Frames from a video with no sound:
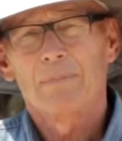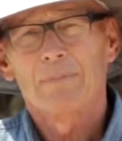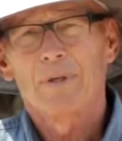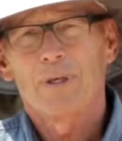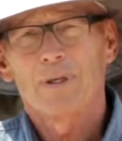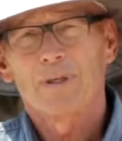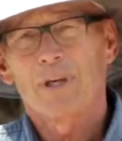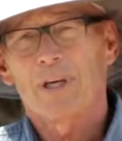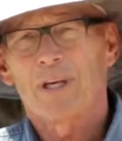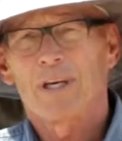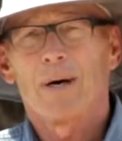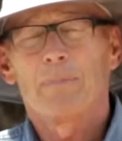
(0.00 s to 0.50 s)

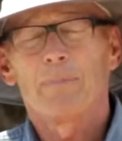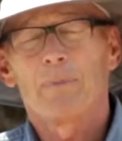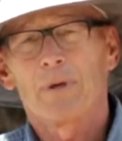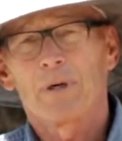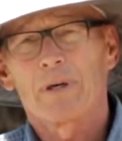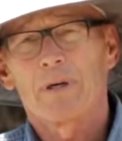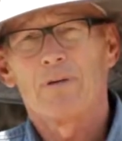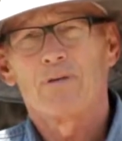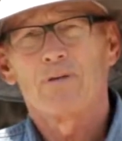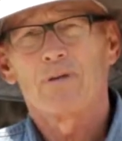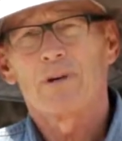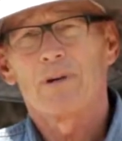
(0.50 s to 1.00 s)
There's a couple
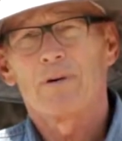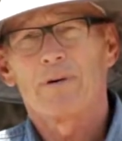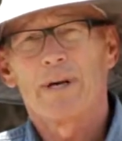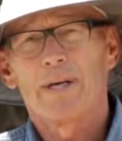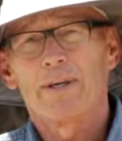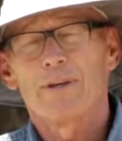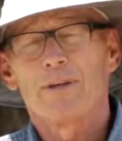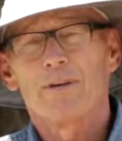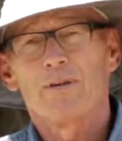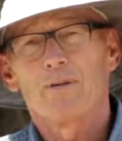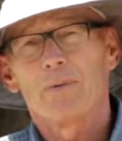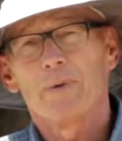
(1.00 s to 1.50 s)
of
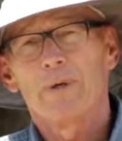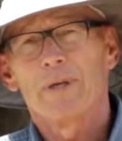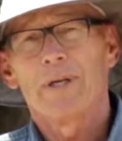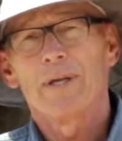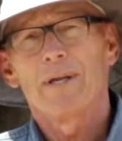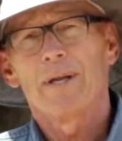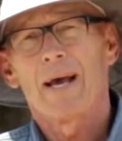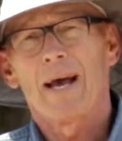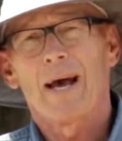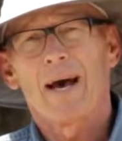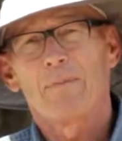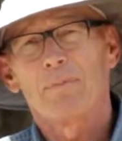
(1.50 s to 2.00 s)
considerations we
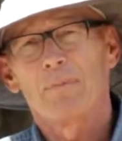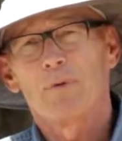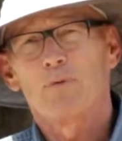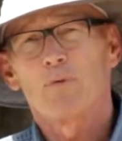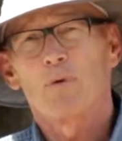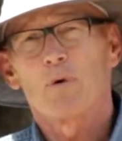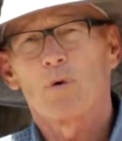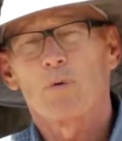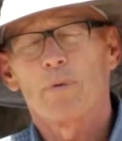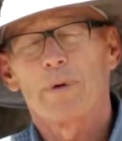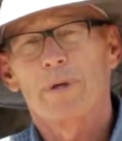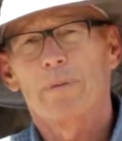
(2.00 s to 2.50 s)
need to have
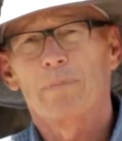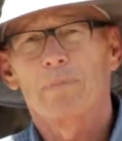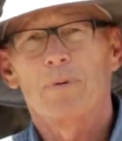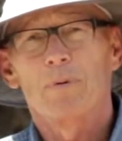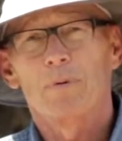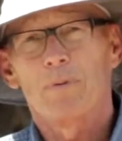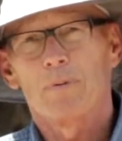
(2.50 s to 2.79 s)
before we